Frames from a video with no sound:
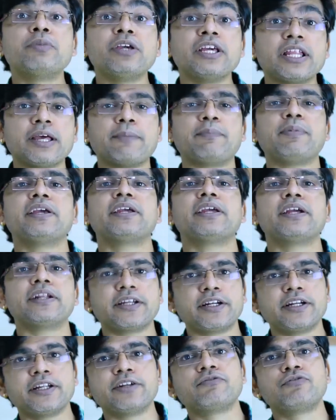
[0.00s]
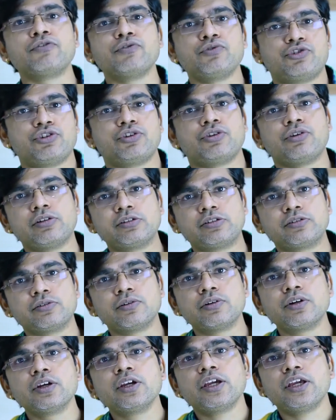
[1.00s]
be replicated in future
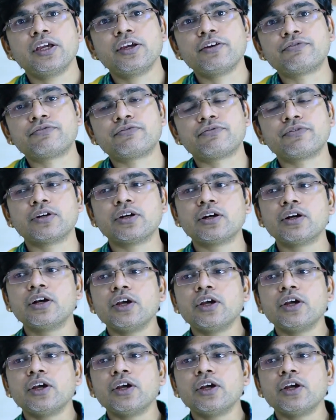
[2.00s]
also, if